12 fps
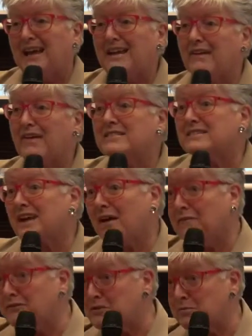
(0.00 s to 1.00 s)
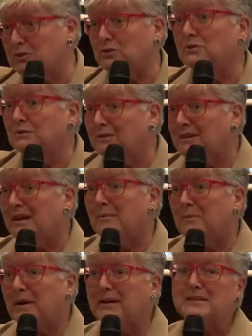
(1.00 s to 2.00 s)
Now that's comfortable,
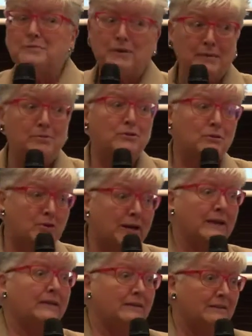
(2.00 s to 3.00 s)
but it's pretty boring.